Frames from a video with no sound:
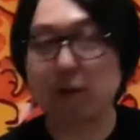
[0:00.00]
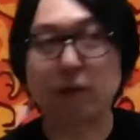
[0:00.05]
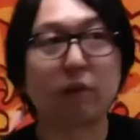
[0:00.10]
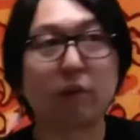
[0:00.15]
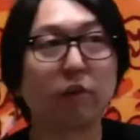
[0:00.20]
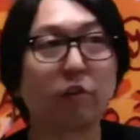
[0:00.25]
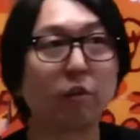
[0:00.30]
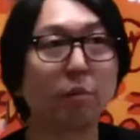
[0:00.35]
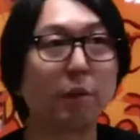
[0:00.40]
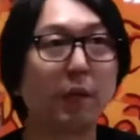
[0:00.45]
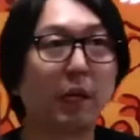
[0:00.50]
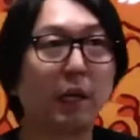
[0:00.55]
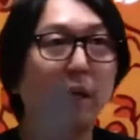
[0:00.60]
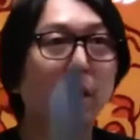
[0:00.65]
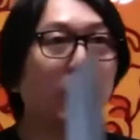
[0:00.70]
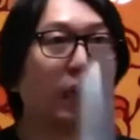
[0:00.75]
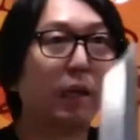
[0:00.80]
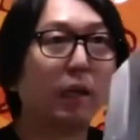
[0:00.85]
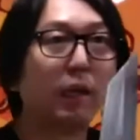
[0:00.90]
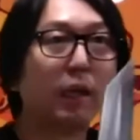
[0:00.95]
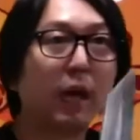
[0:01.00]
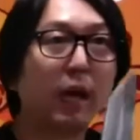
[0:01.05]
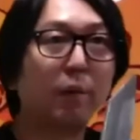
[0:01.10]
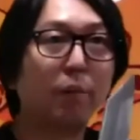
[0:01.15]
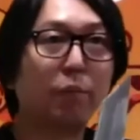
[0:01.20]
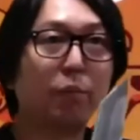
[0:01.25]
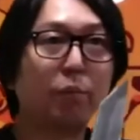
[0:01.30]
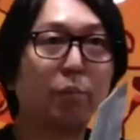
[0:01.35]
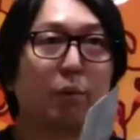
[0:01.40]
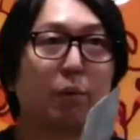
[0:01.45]
kasumi
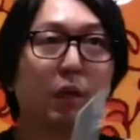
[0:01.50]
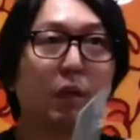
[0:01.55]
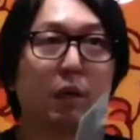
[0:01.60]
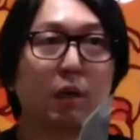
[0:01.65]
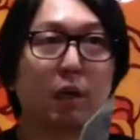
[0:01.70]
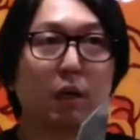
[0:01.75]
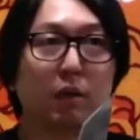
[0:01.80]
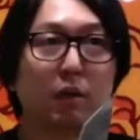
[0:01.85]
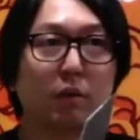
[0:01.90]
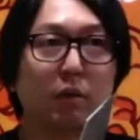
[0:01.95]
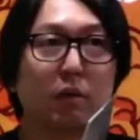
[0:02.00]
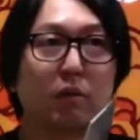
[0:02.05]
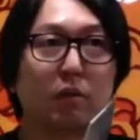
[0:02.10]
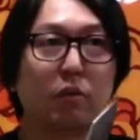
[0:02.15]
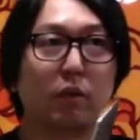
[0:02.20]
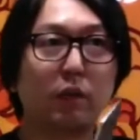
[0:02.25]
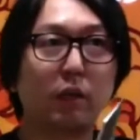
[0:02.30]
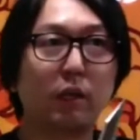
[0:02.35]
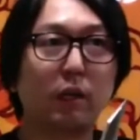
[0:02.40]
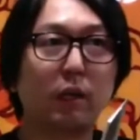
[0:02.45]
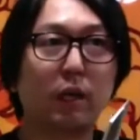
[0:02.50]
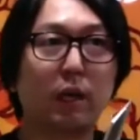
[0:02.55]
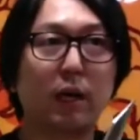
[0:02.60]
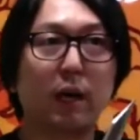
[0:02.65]
knives, because it's the